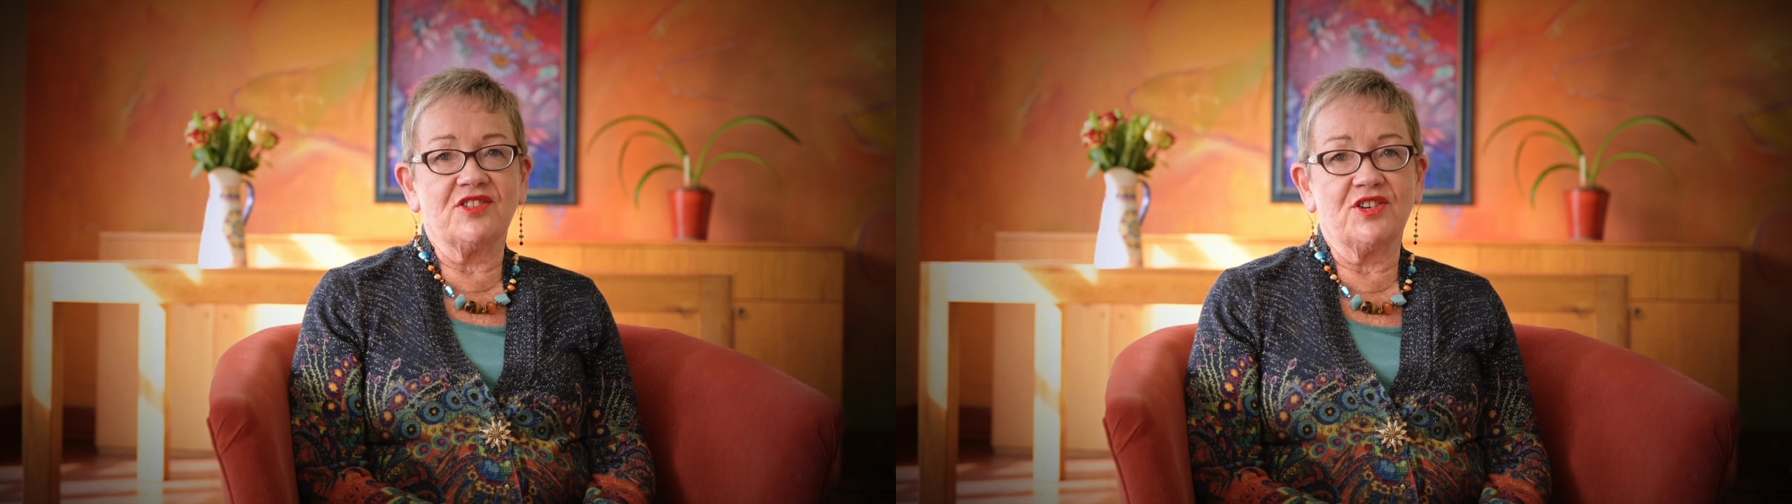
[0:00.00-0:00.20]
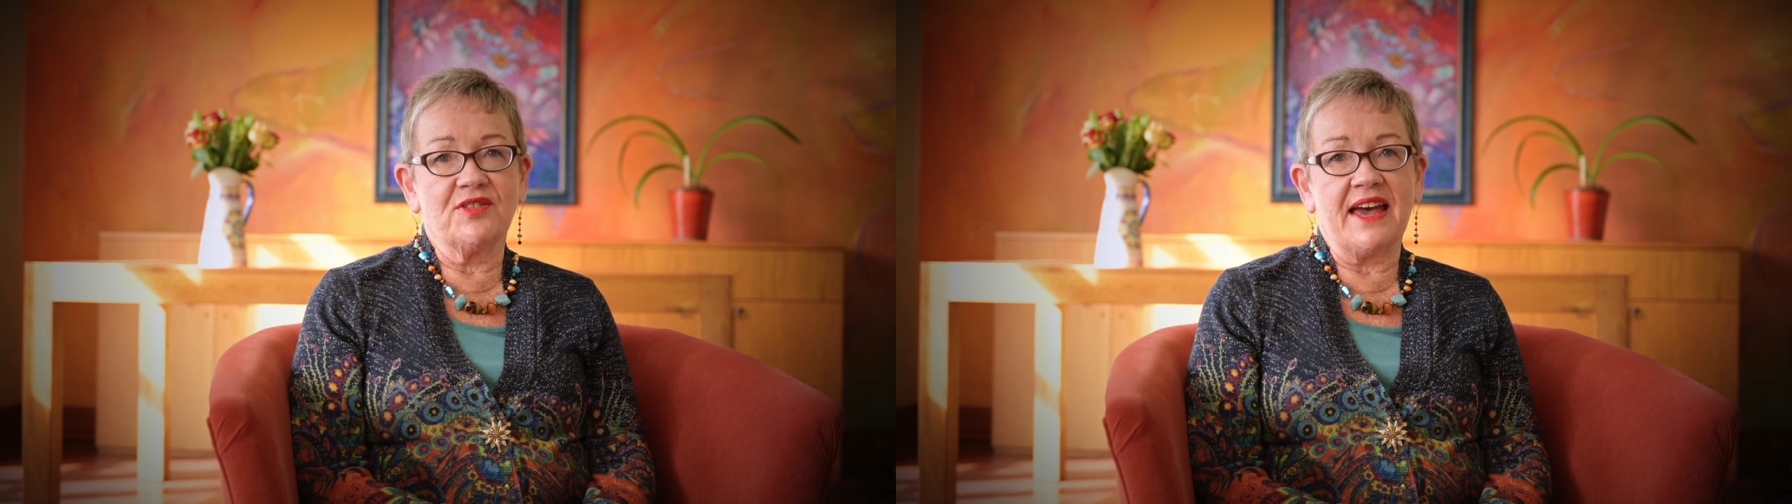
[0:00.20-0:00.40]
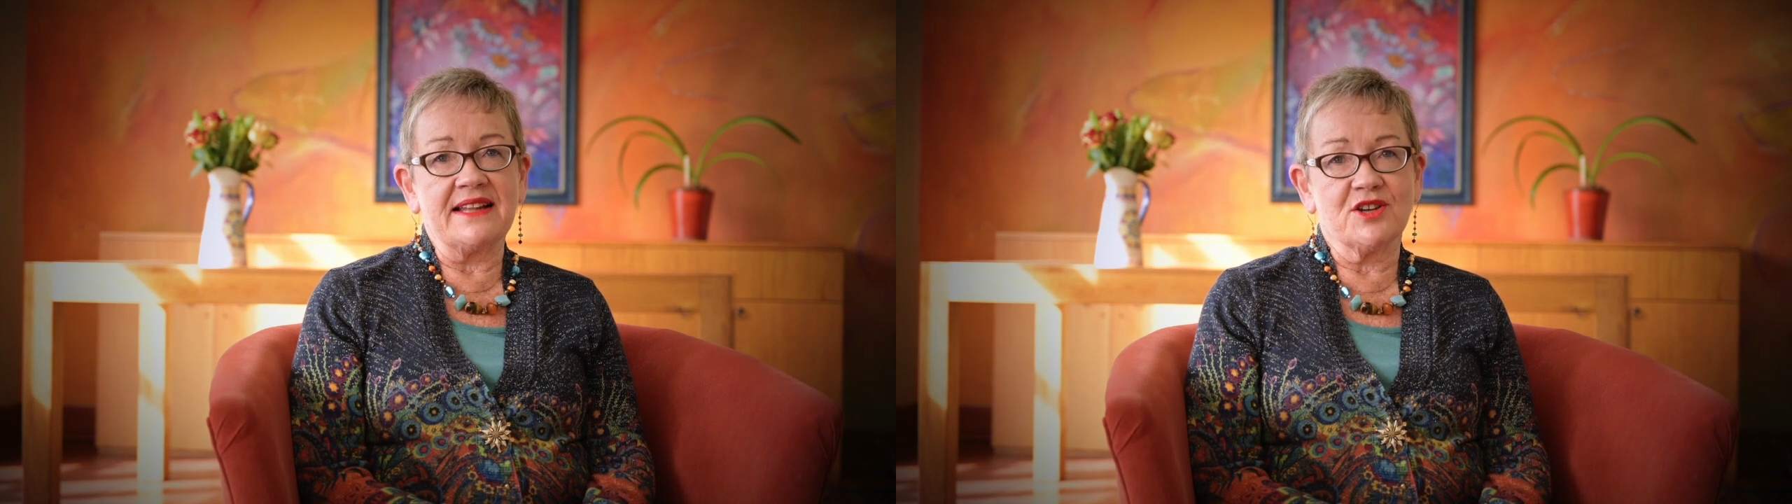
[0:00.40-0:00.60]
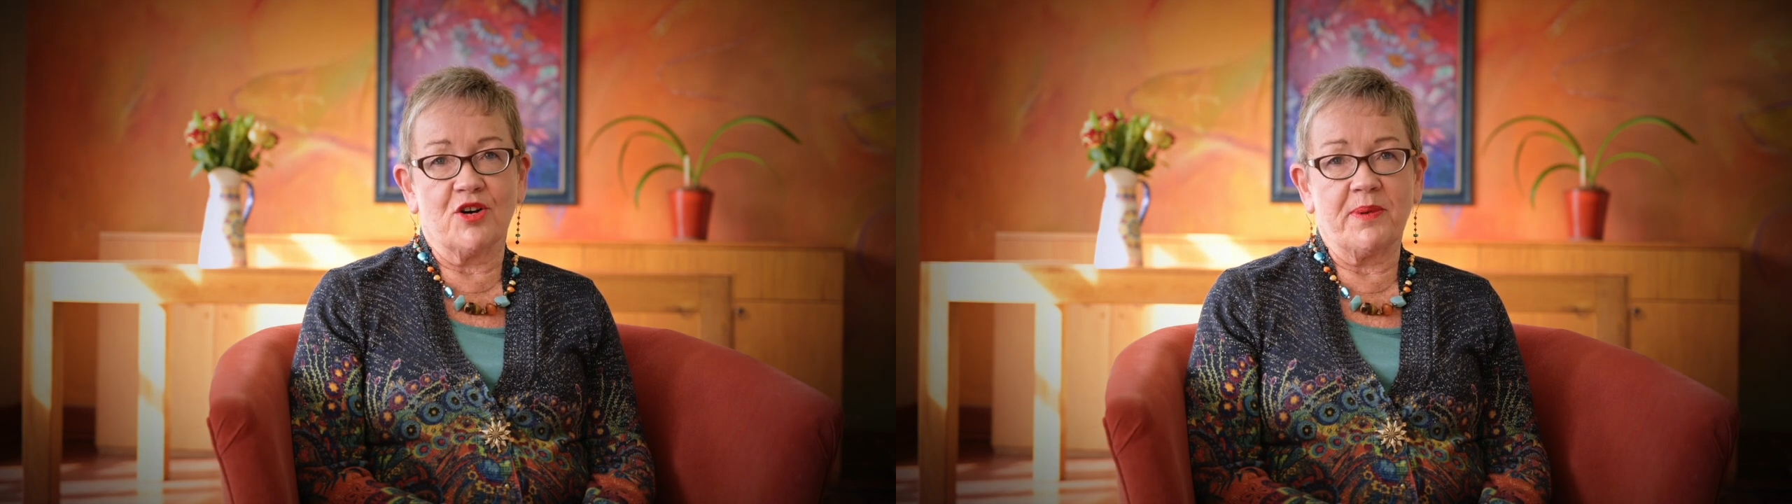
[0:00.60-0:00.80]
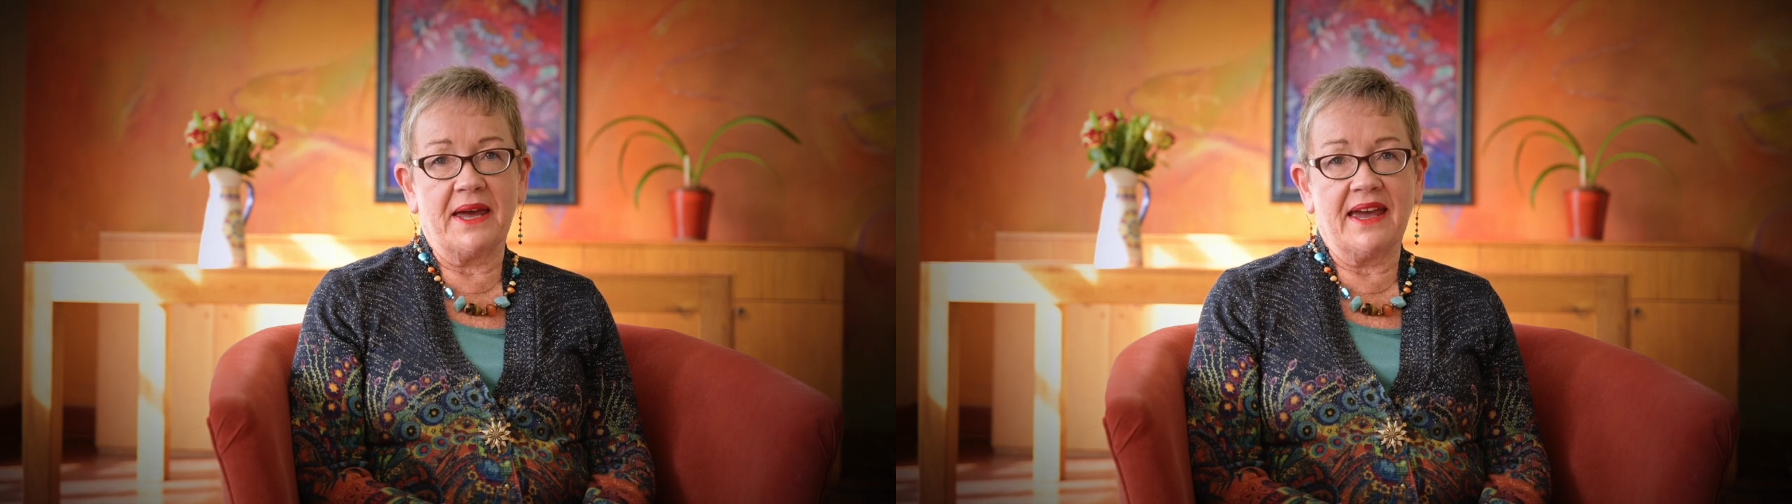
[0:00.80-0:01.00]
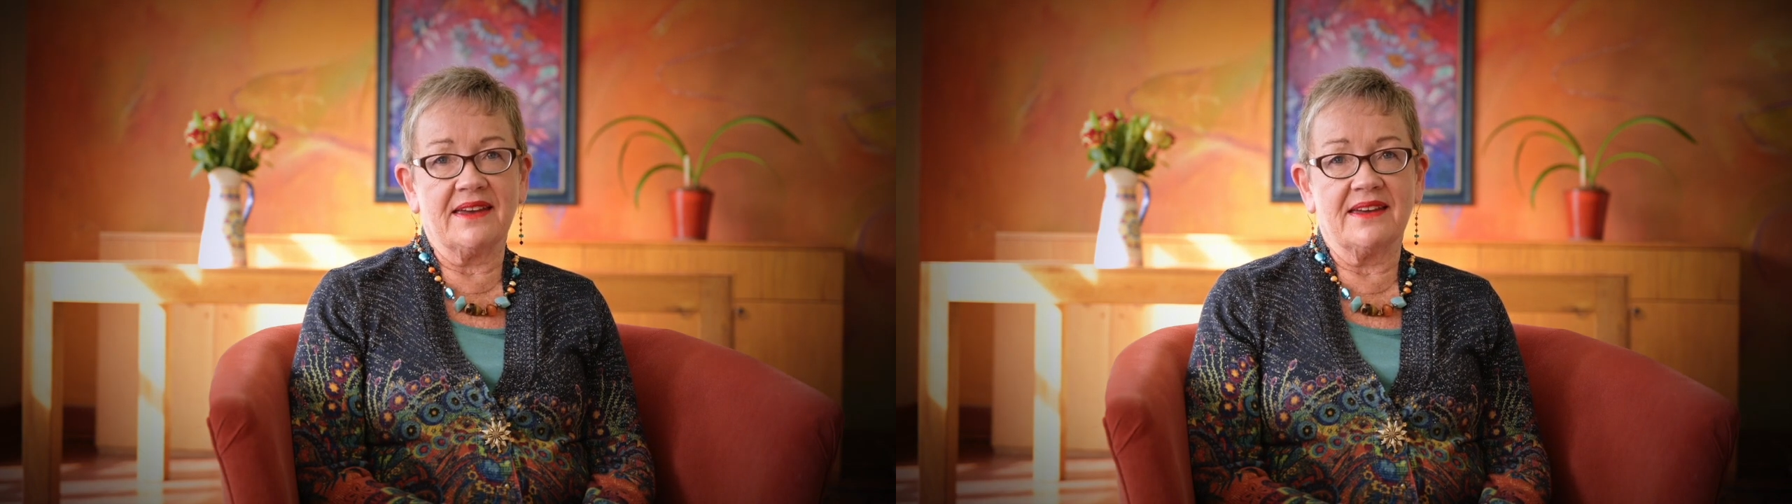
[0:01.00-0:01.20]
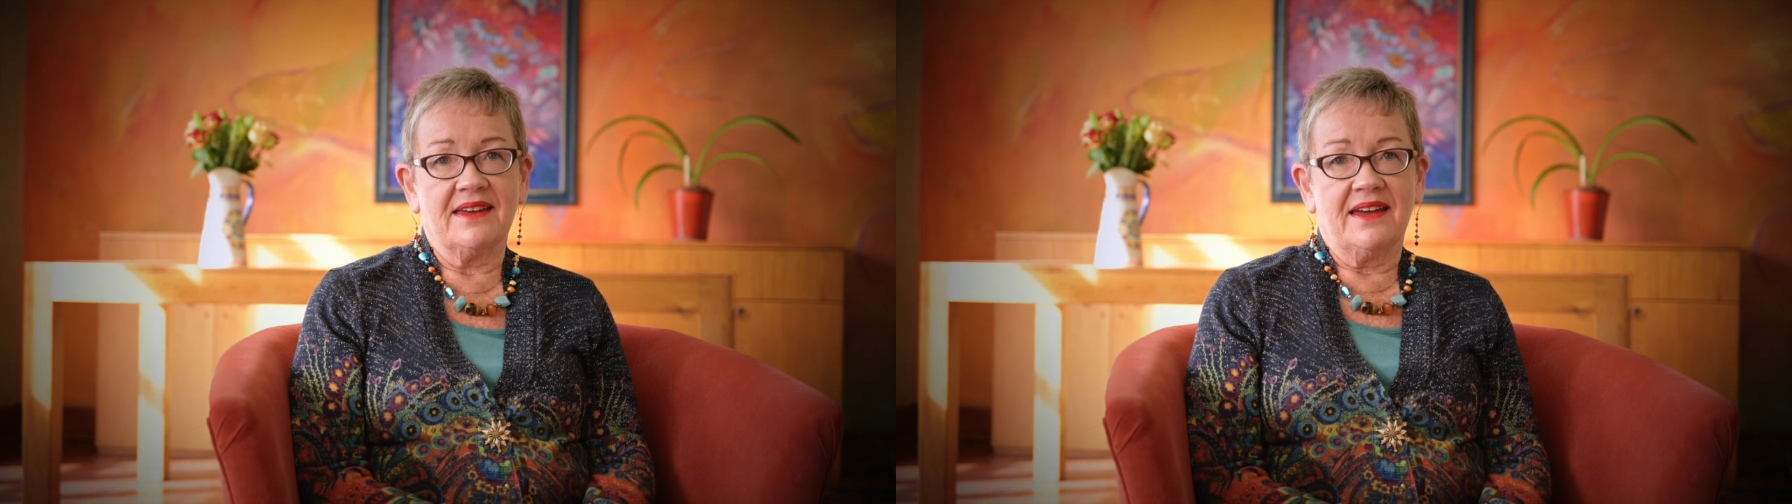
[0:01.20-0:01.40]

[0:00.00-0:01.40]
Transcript: to their topic.